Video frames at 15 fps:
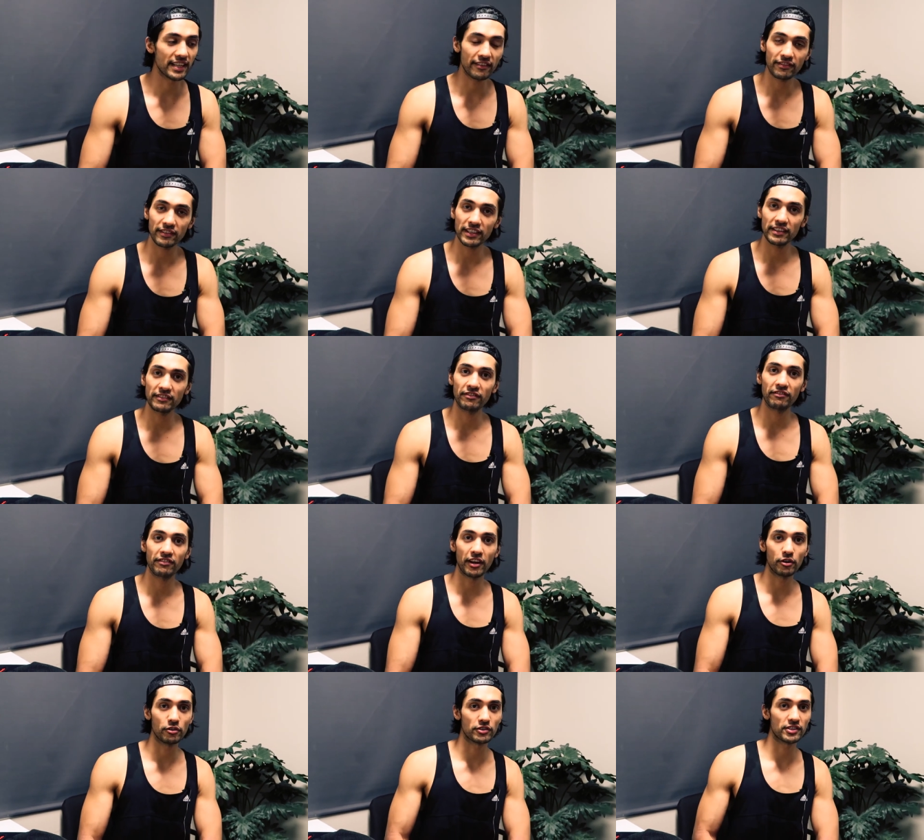definitely
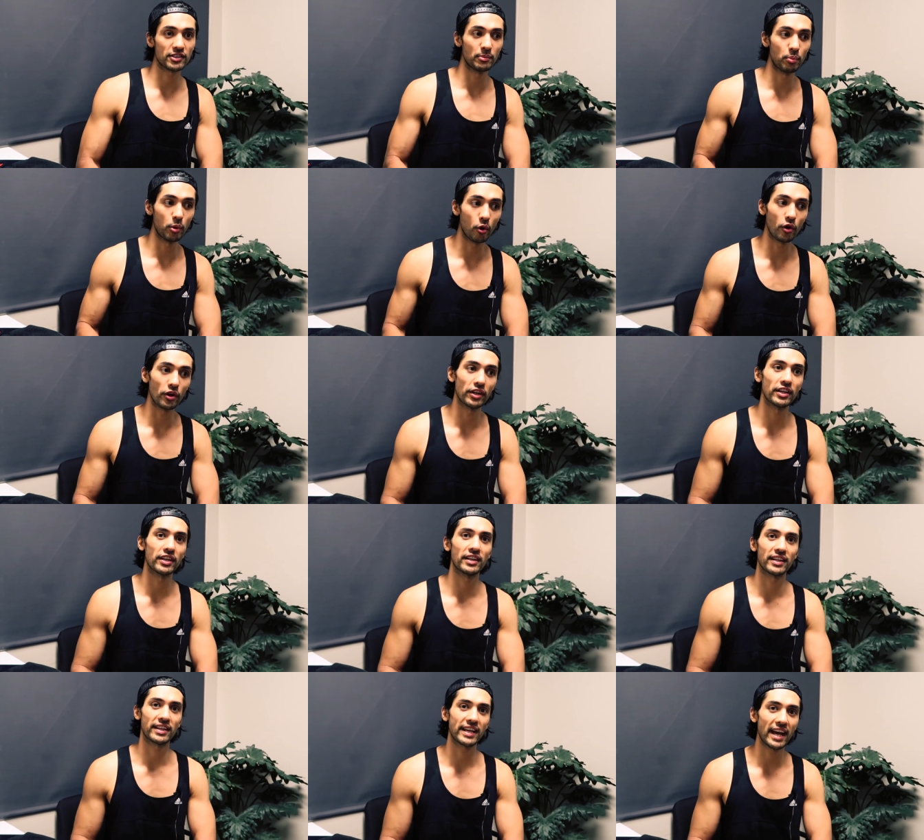felt supported
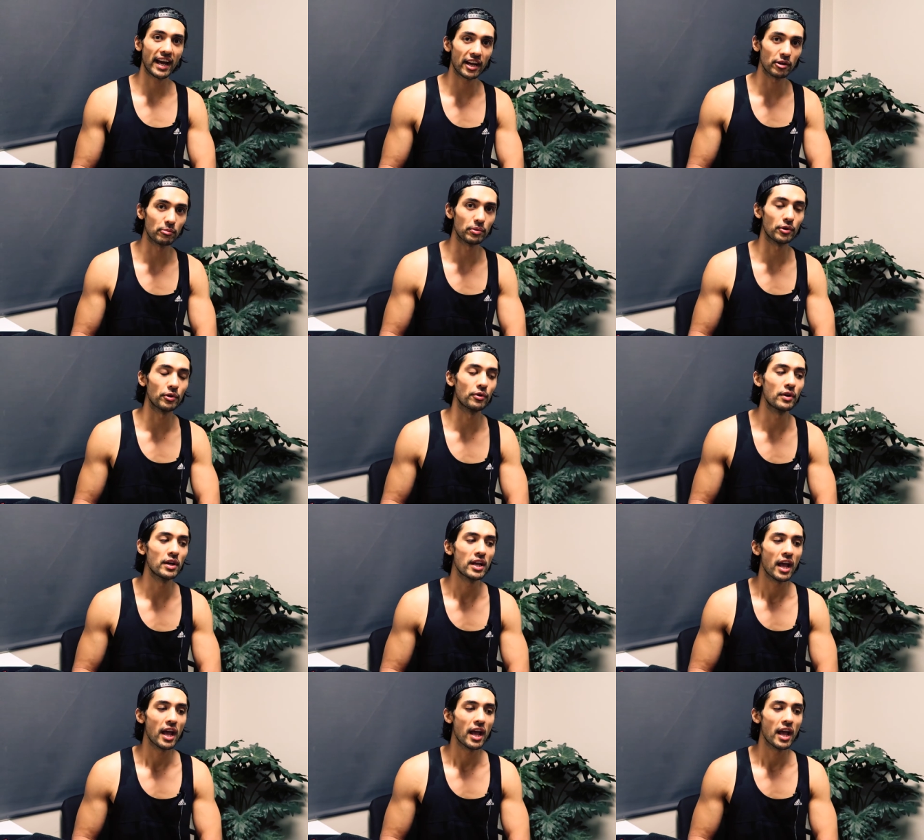and accountable.